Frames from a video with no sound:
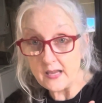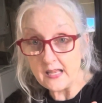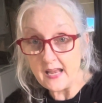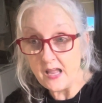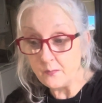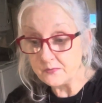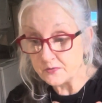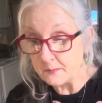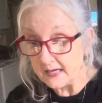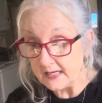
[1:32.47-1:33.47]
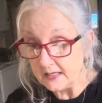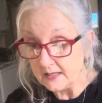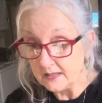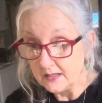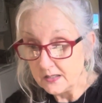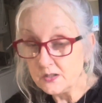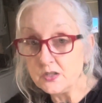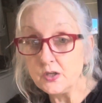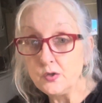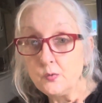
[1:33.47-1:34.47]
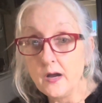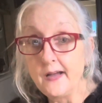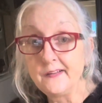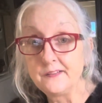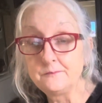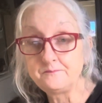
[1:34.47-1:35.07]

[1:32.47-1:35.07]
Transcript: It helps me to uh,